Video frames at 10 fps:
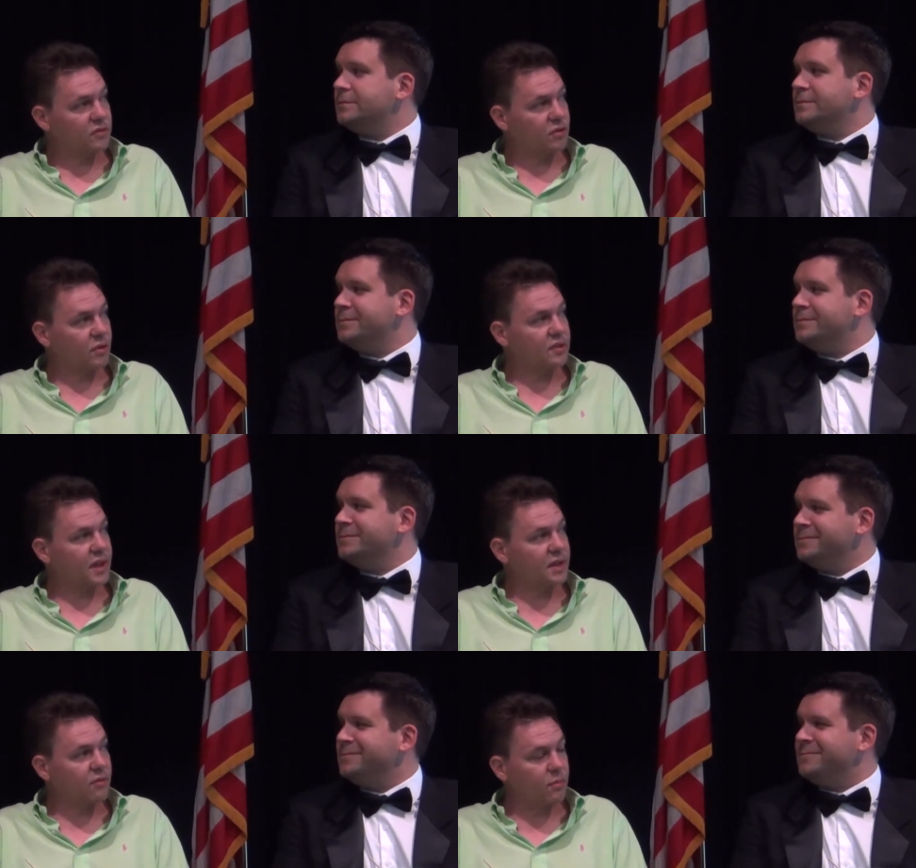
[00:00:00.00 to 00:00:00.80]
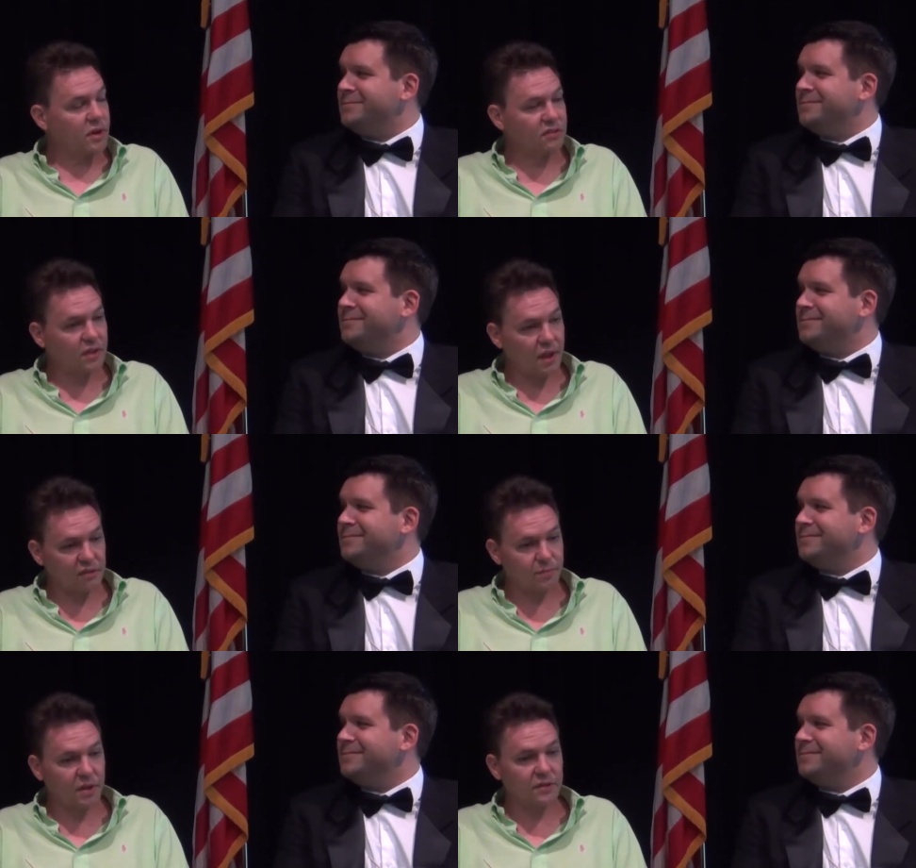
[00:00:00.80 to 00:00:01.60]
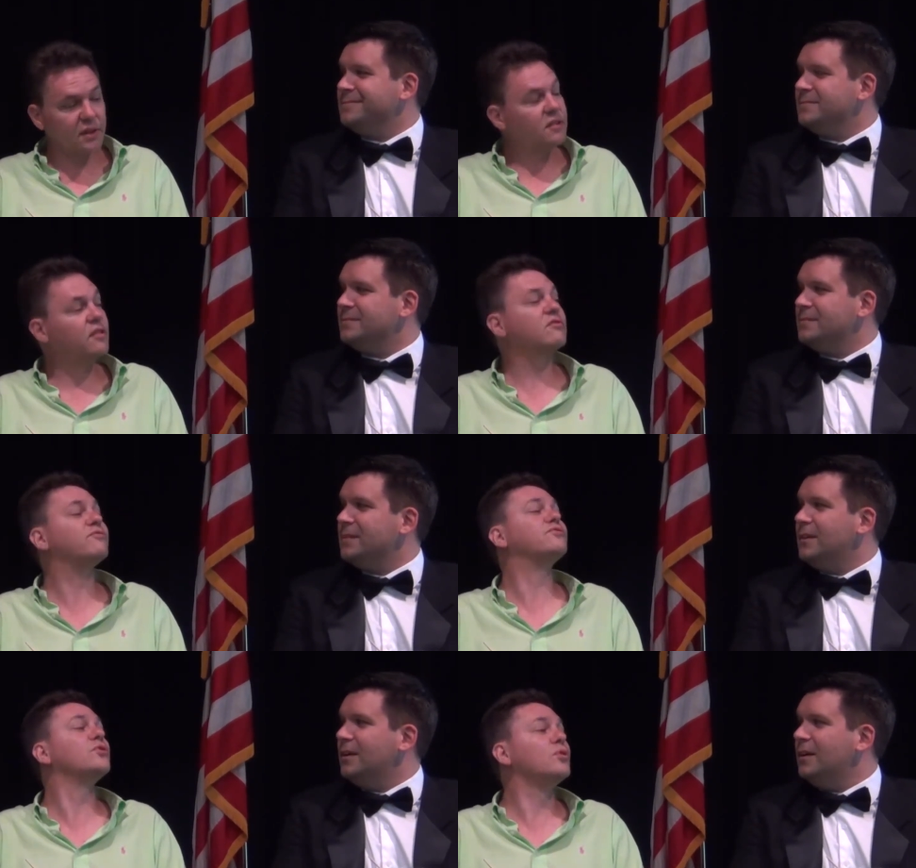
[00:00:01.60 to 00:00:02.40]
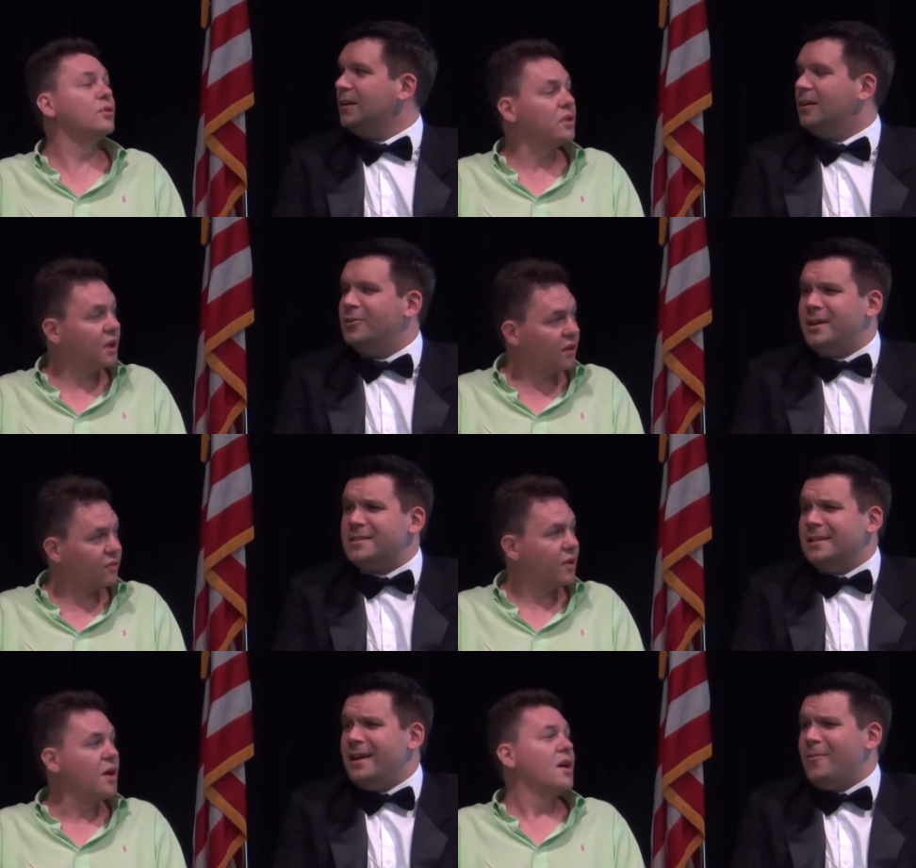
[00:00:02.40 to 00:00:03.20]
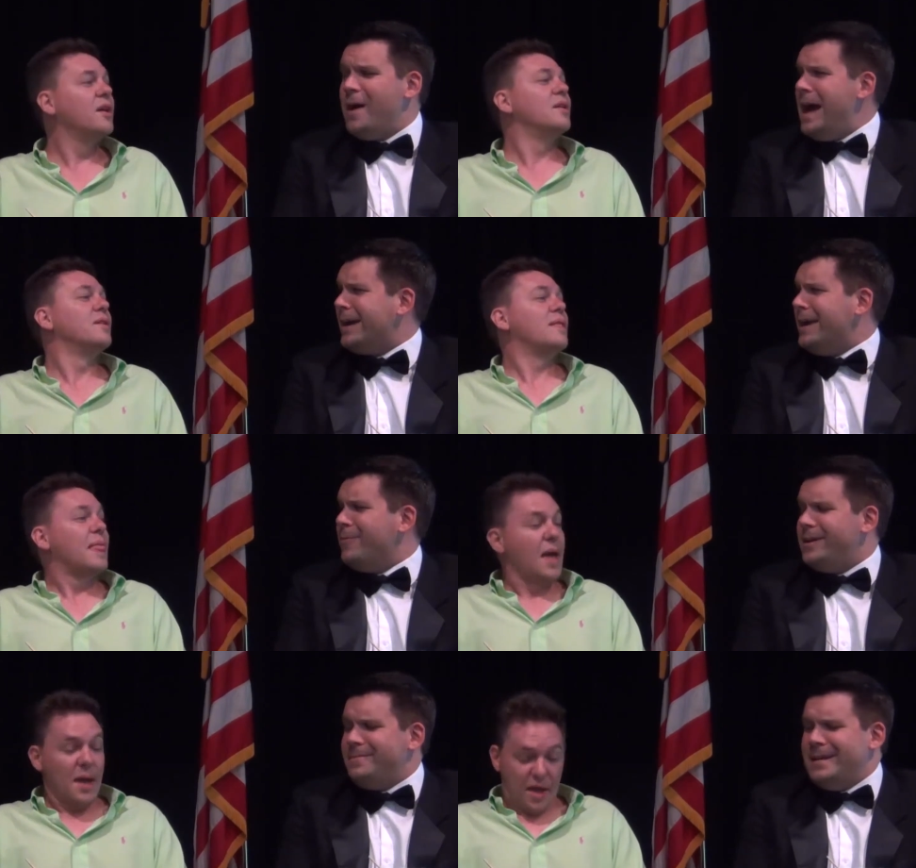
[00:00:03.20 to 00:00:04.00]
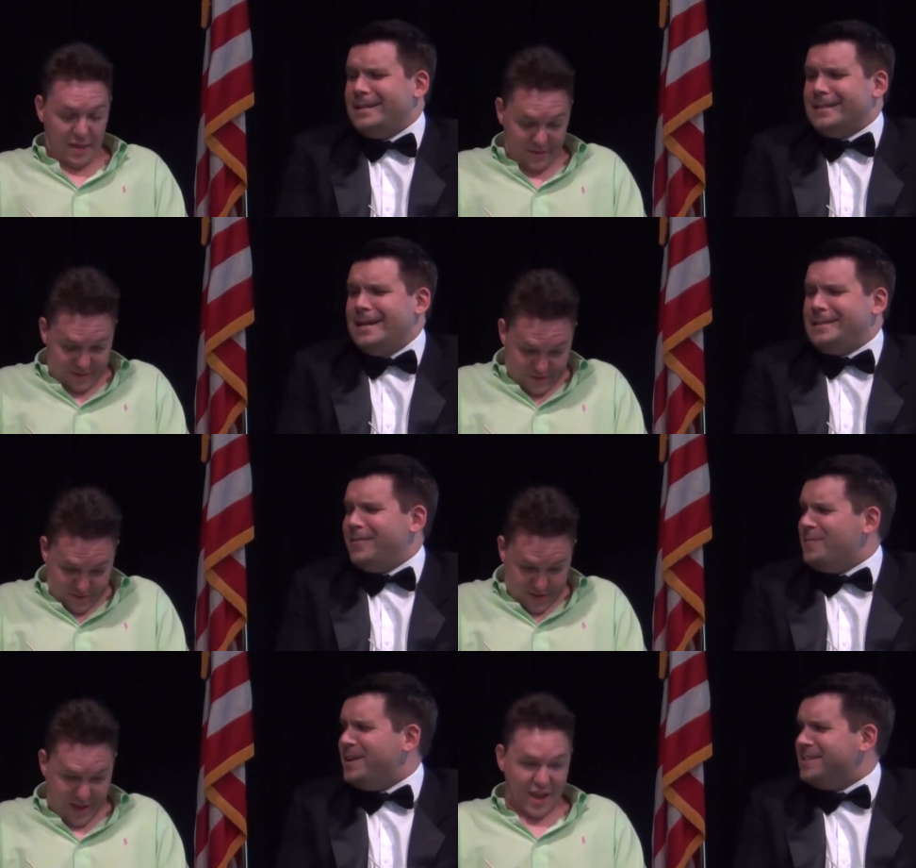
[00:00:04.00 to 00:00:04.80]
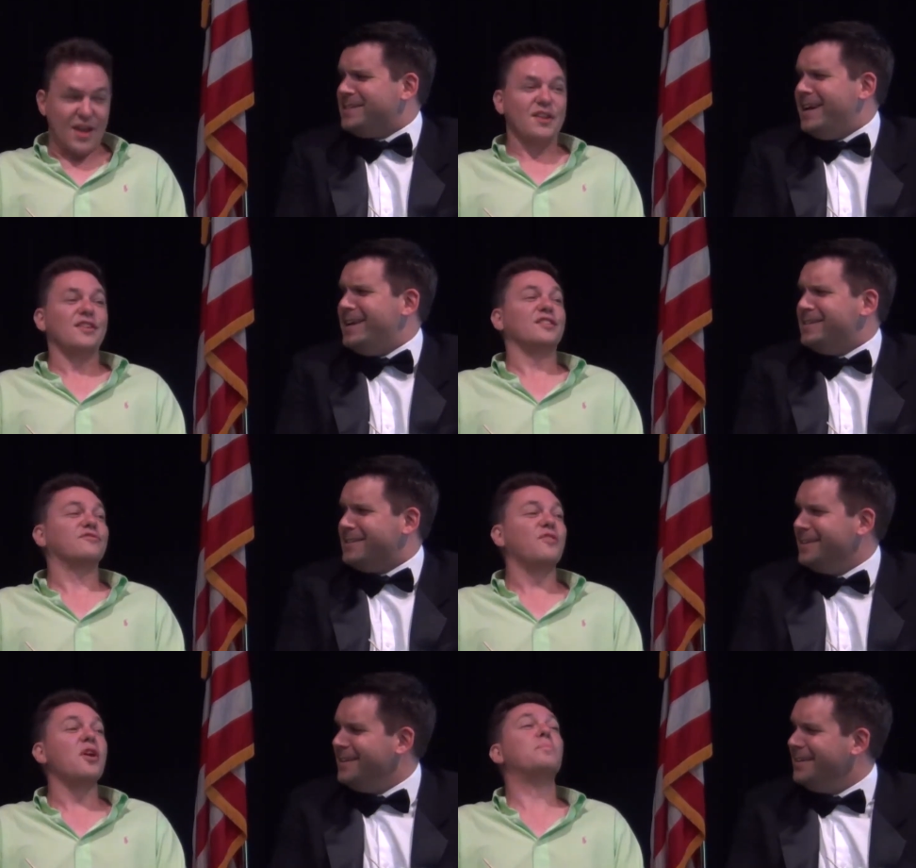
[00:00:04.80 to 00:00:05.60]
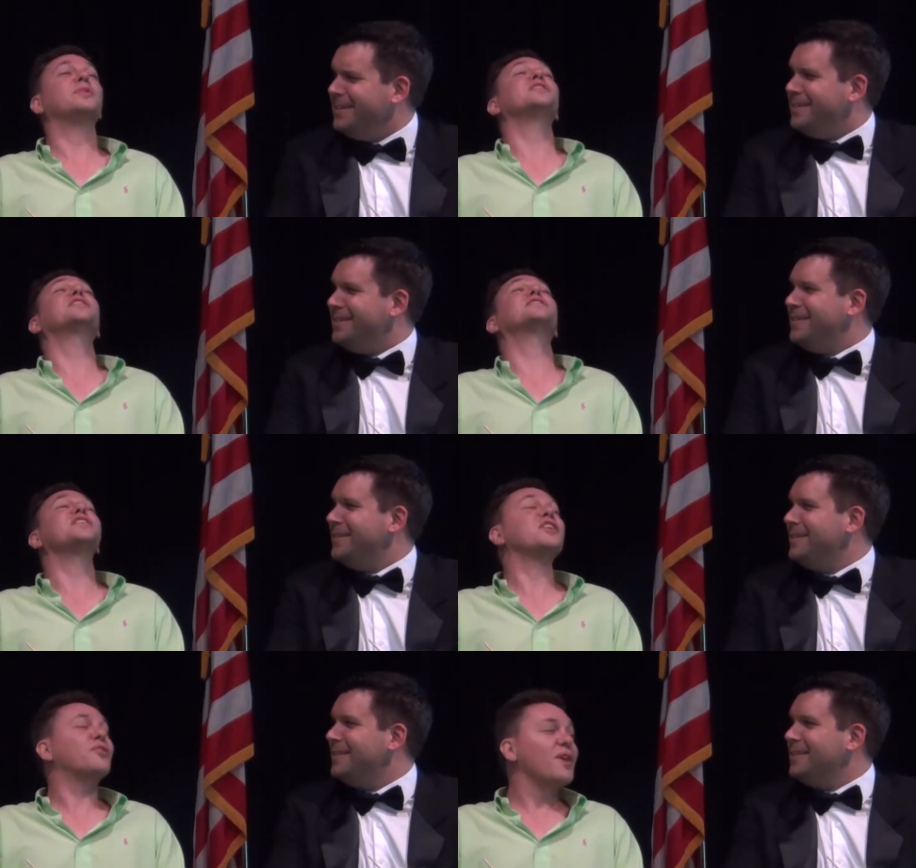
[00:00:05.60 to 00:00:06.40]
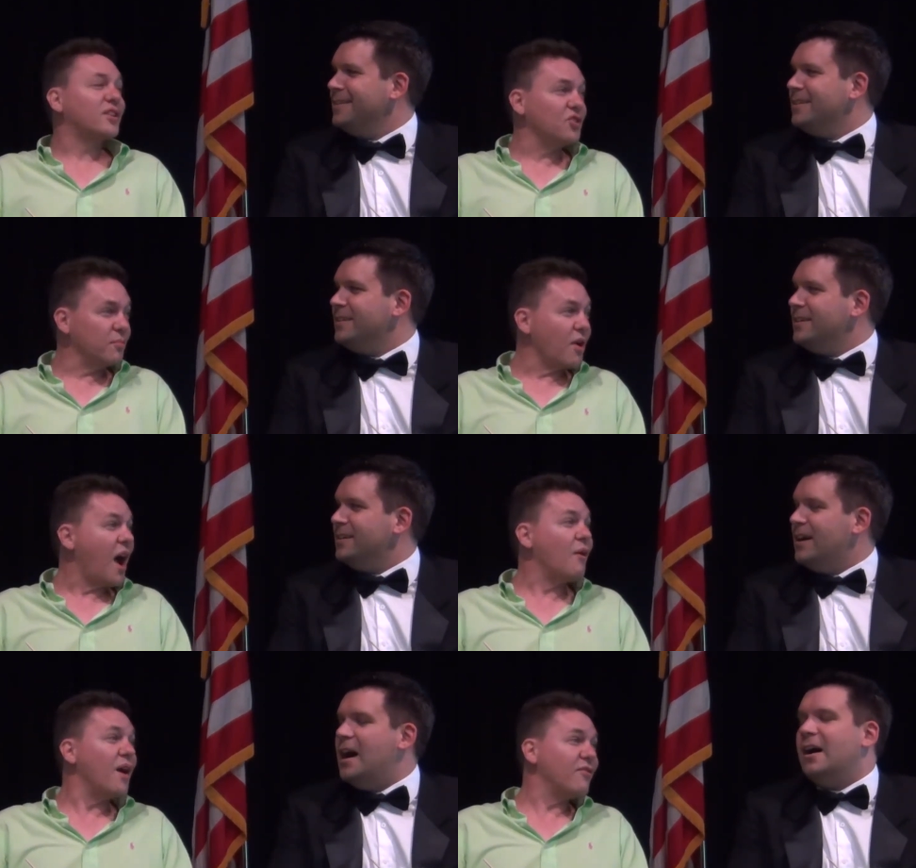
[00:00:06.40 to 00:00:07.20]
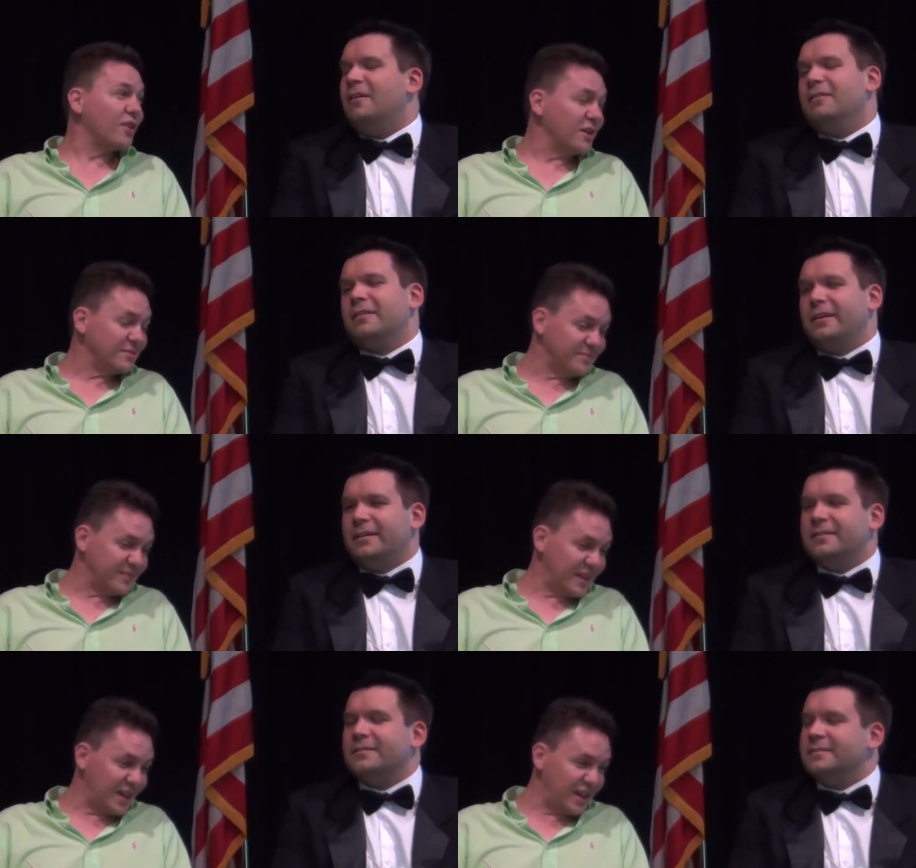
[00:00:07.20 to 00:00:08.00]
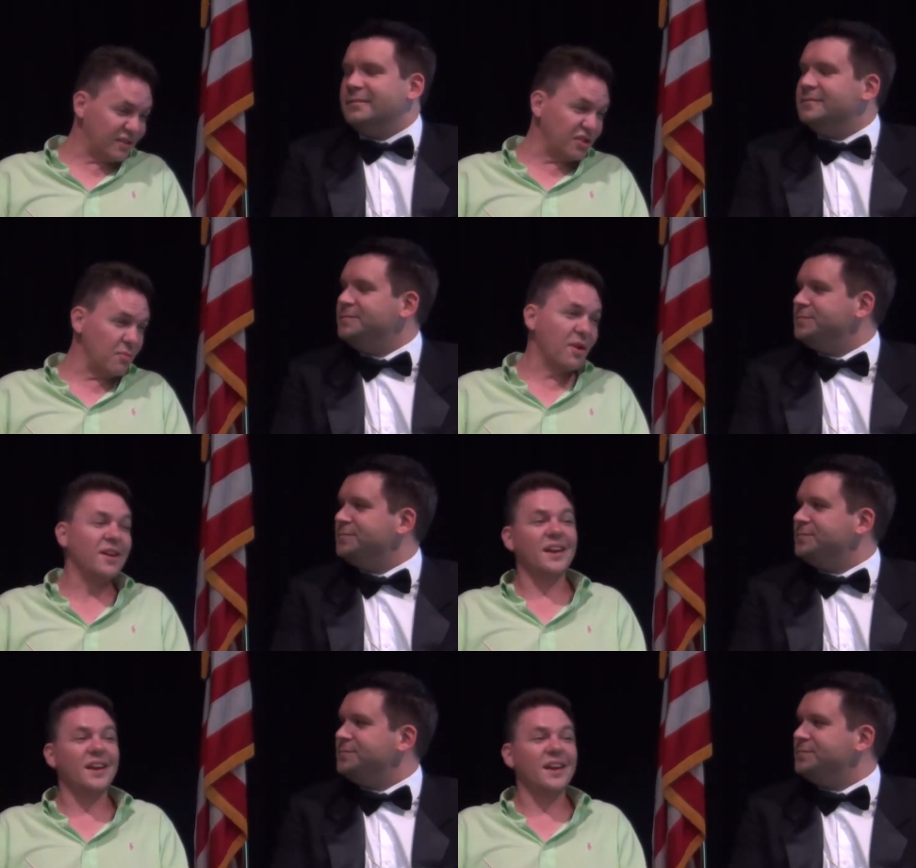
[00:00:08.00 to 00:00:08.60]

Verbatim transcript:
Speaker 1: So it's not to everybody's taste because it is full. Who doesn't
Speaker 2: like wacky? What do you
Speaker 1: mean it's not to everybody's taste? It's very politically incorrect humor. Oh, However, uh, okay, yeah, it is humor